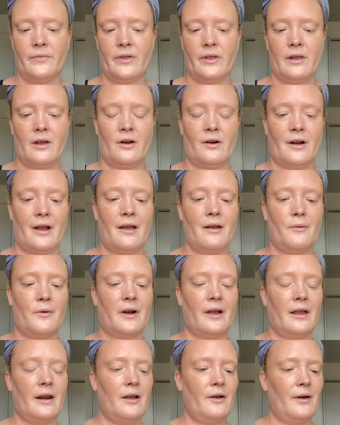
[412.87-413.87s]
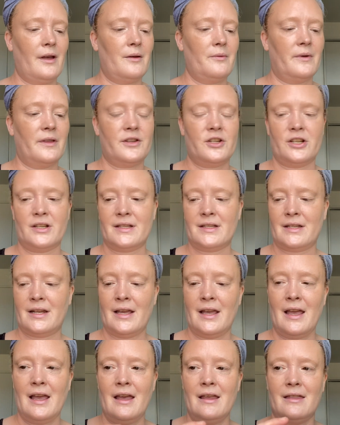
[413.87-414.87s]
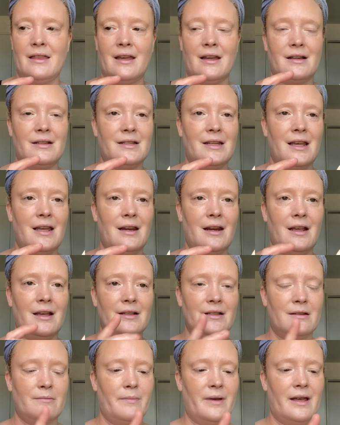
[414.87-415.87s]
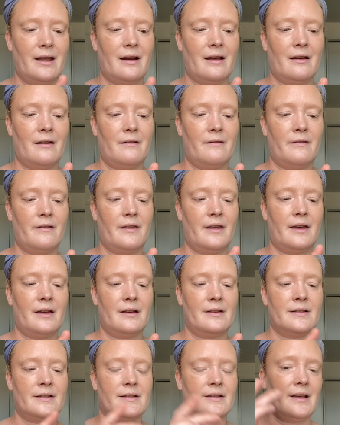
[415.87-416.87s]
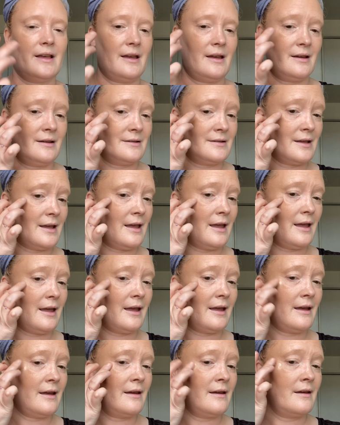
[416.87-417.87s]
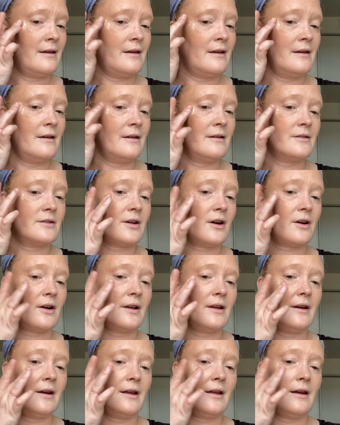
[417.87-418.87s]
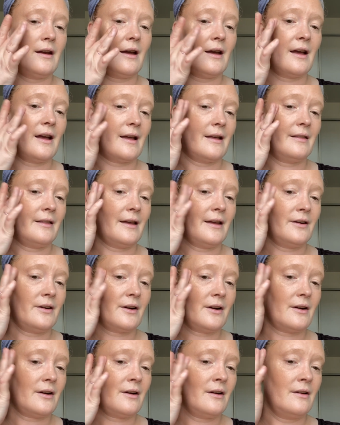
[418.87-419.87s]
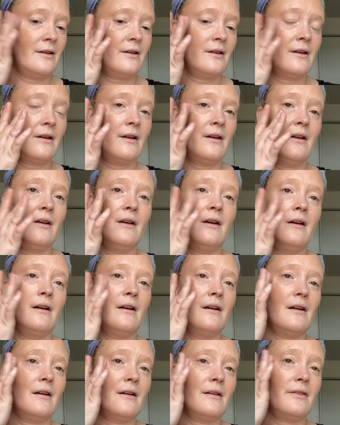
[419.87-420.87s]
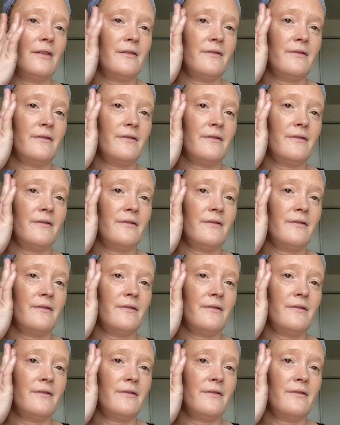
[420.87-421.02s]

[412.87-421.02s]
all right, we're gonna go in with just the teeniest bit of this as a targeted highlighter on the